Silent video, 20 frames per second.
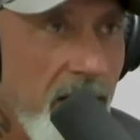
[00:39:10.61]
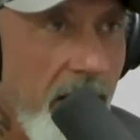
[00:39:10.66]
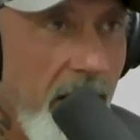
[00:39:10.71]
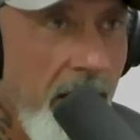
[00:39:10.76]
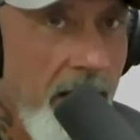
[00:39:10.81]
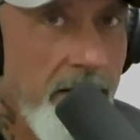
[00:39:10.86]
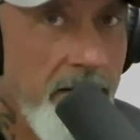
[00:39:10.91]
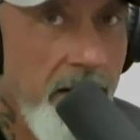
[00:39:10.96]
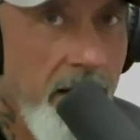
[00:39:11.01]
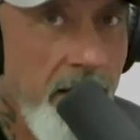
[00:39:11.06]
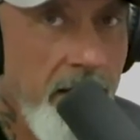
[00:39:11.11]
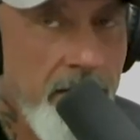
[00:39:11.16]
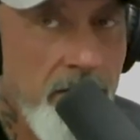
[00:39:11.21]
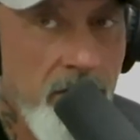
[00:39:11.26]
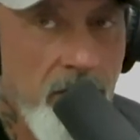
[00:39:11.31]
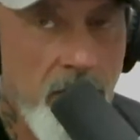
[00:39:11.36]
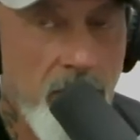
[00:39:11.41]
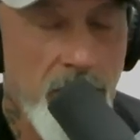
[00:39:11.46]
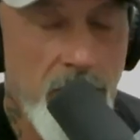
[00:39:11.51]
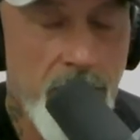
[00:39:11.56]
And and
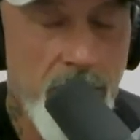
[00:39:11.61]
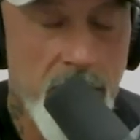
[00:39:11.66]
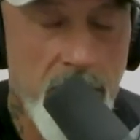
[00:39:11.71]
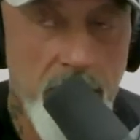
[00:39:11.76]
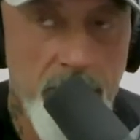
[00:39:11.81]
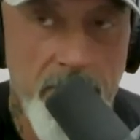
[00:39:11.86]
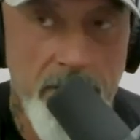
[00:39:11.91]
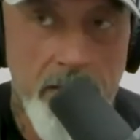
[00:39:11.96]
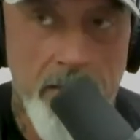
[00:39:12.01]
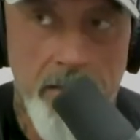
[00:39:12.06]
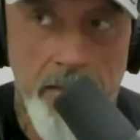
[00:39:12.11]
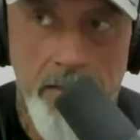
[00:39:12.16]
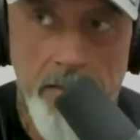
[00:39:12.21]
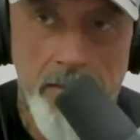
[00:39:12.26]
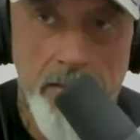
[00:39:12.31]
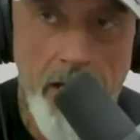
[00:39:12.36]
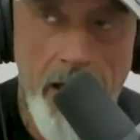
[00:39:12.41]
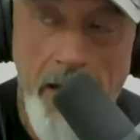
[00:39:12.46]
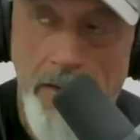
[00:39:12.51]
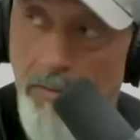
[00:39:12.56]
you know, you put them
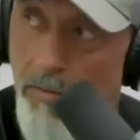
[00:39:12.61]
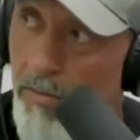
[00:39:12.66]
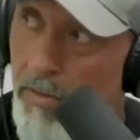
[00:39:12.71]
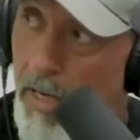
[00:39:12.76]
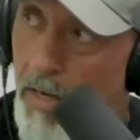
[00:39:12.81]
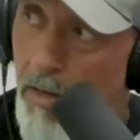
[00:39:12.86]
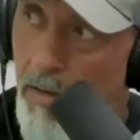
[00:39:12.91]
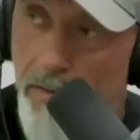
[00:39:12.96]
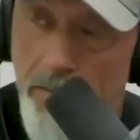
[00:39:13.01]
in, I don't care.